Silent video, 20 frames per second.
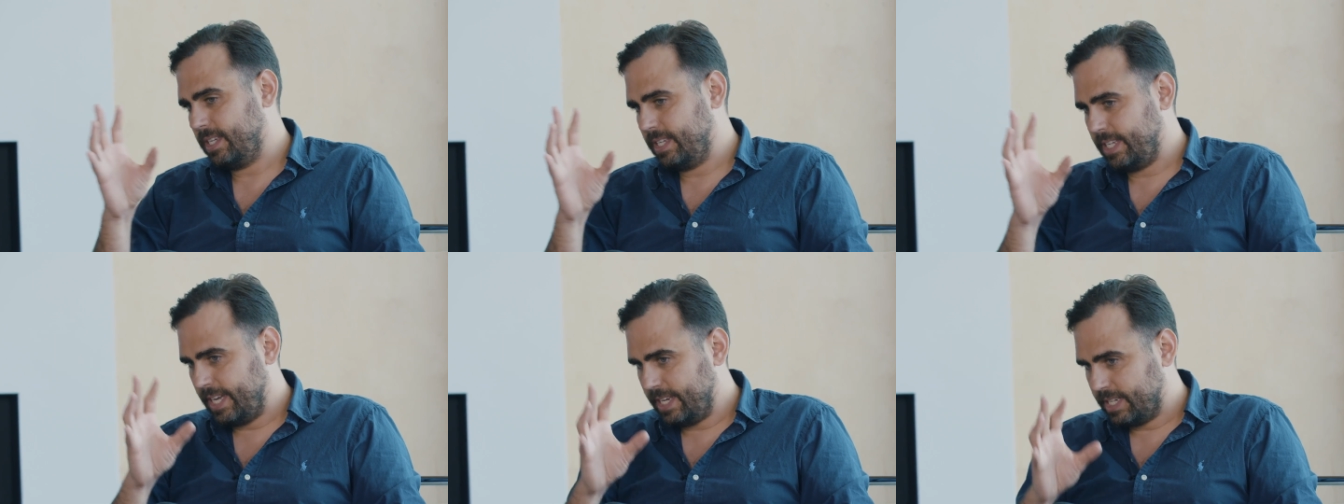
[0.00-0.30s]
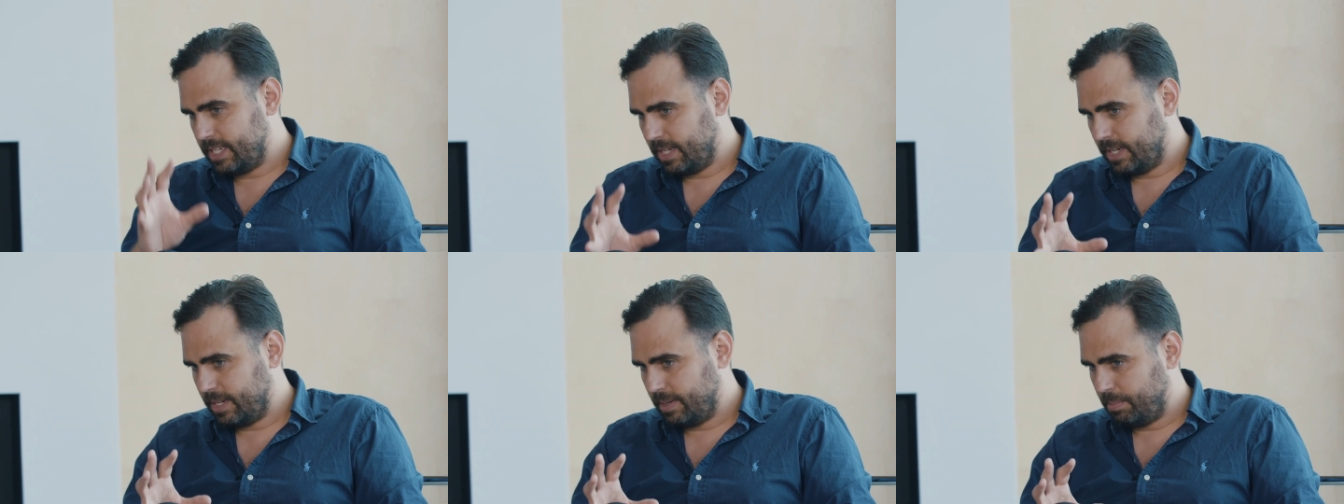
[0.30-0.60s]

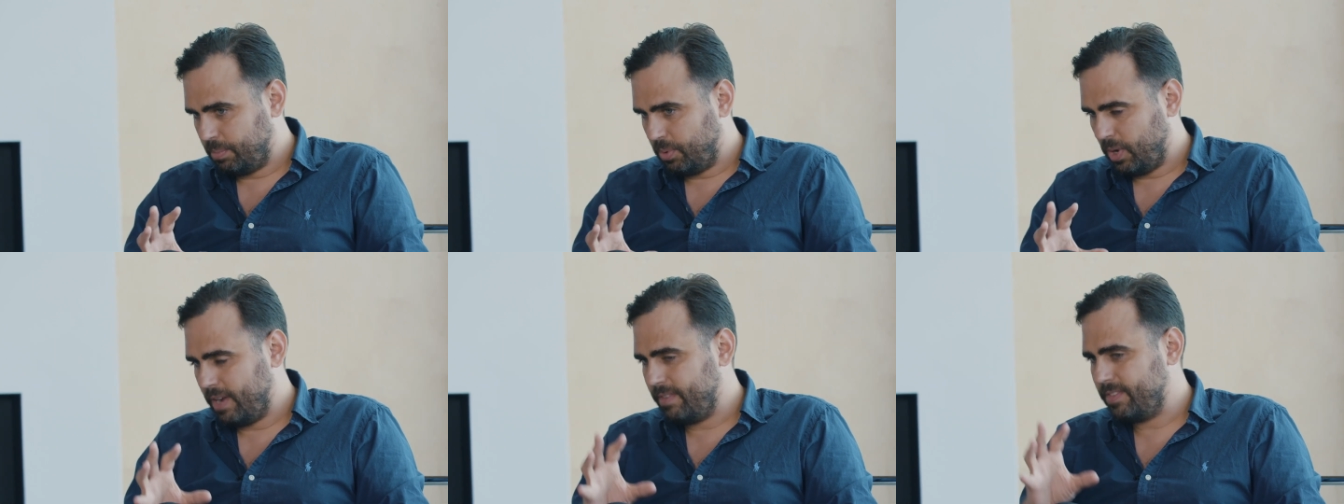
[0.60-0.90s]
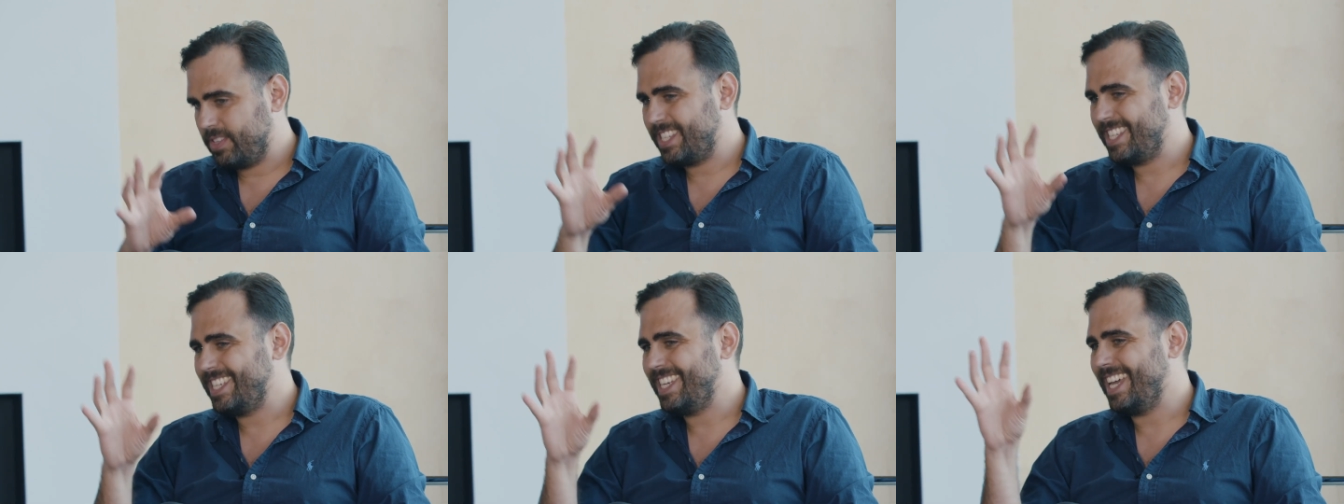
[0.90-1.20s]
data
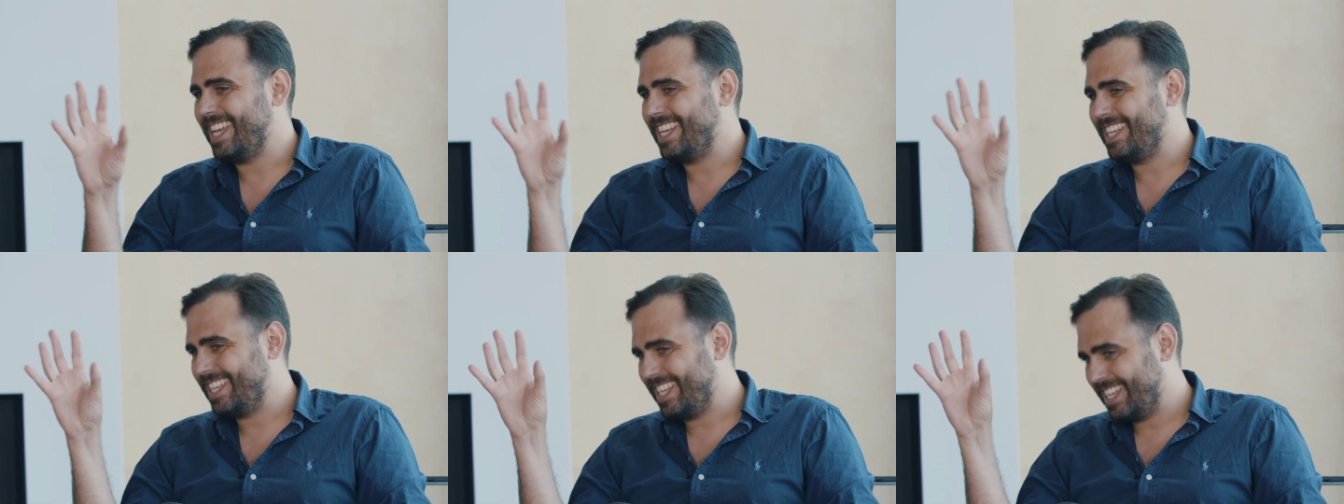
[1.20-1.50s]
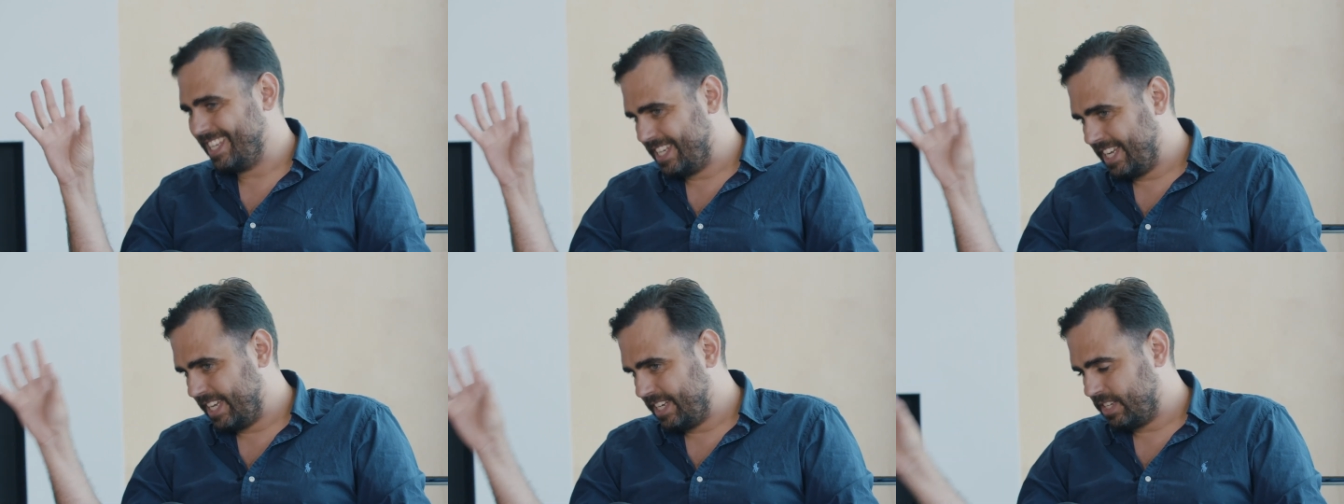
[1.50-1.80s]
privacy and
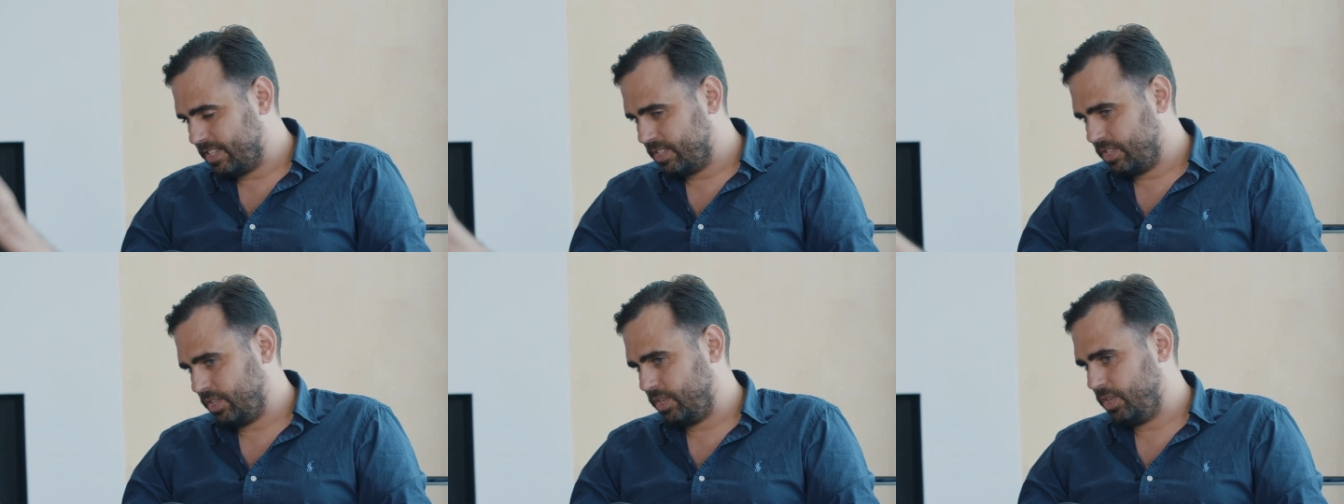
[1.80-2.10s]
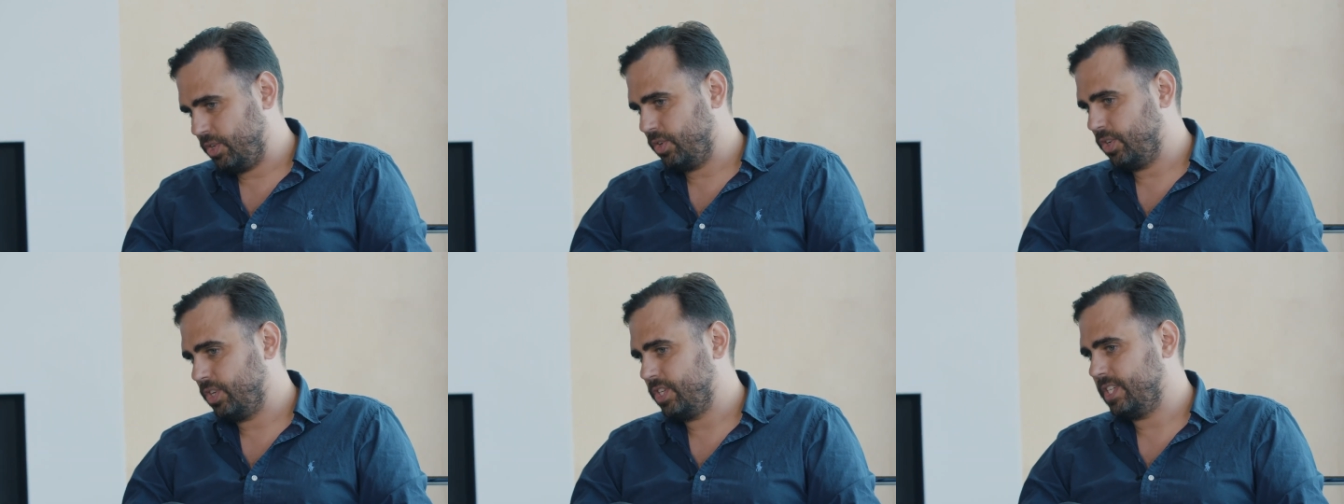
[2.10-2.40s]
data
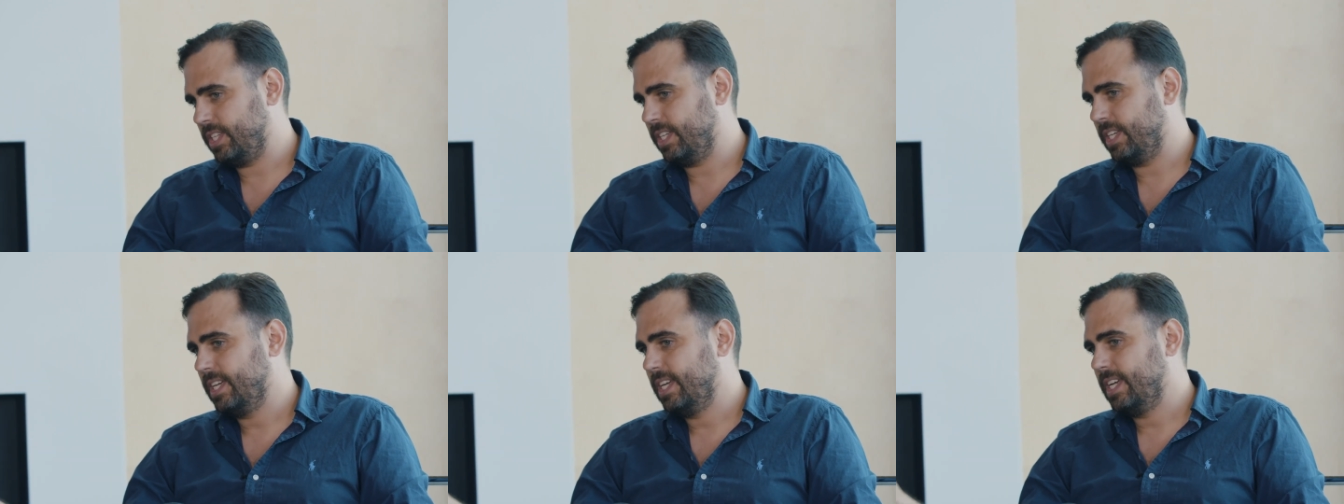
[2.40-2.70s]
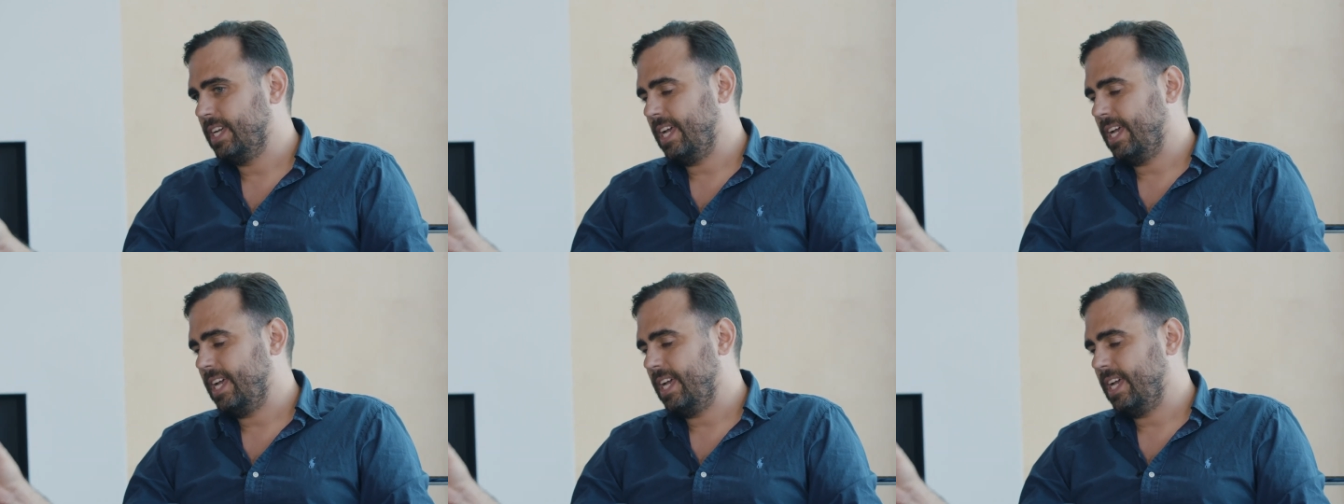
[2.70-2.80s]
security.